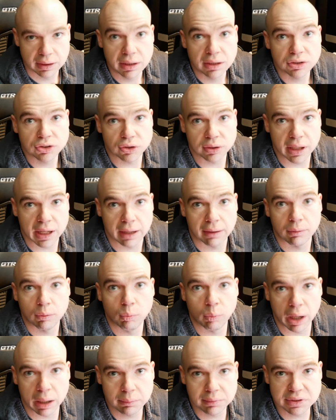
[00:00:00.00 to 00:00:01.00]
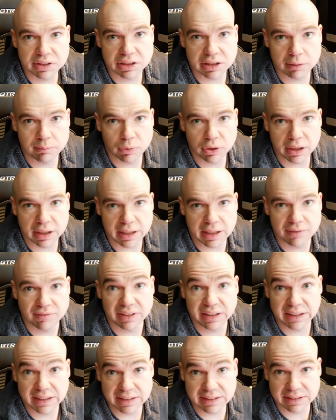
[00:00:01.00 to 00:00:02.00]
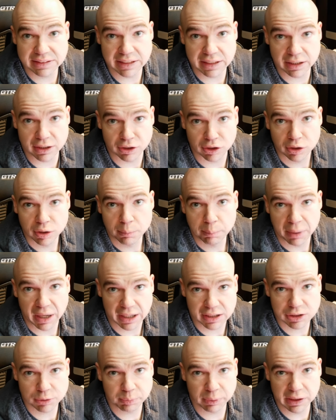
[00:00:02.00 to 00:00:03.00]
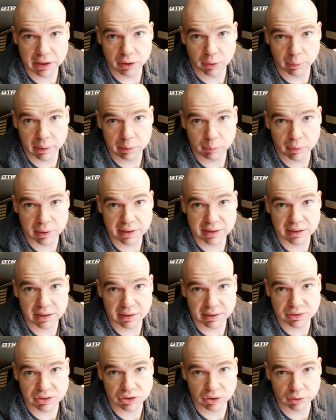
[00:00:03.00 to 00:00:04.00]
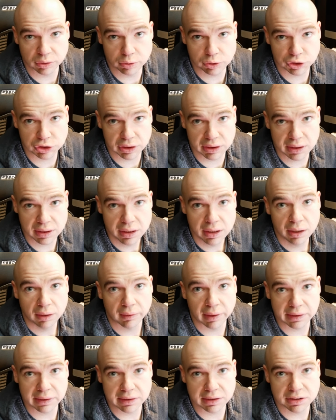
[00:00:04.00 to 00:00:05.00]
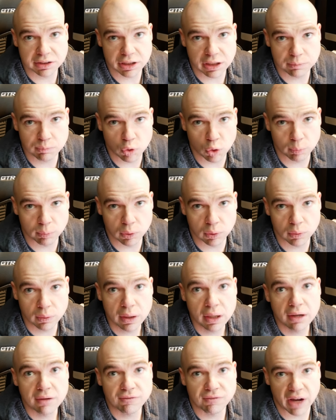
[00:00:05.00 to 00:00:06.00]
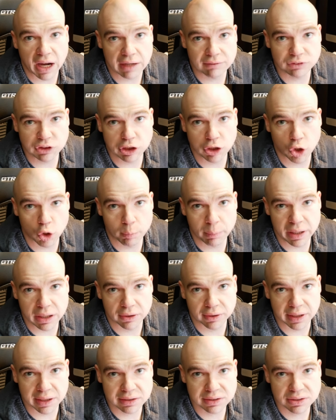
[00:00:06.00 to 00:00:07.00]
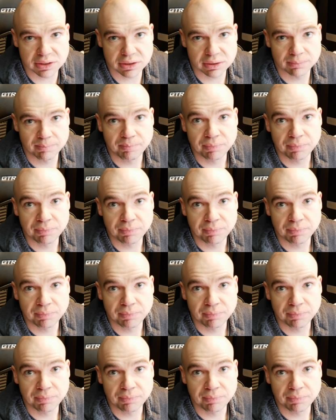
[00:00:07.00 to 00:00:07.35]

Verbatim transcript: So now, why would someone even consider possibly going with a solution like the T-Mobile 5G home internets?